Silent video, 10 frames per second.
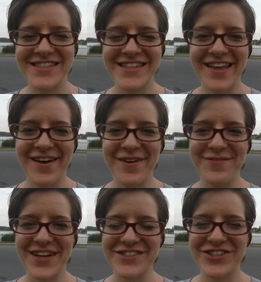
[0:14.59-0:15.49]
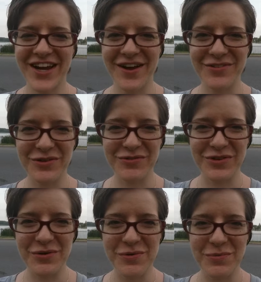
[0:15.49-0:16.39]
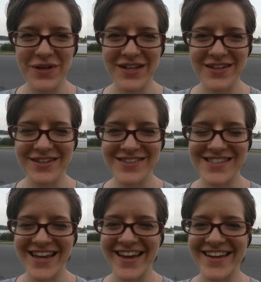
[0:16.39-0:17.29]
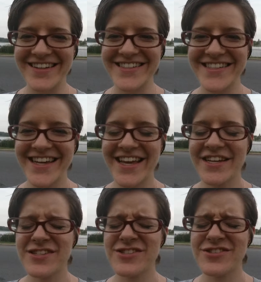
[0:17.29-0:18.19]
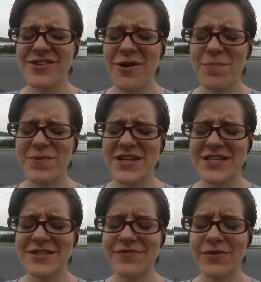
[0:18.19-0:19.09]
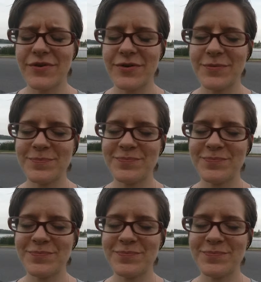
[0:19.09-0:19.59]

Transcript: see them and check out their really cool wings and so peaceful.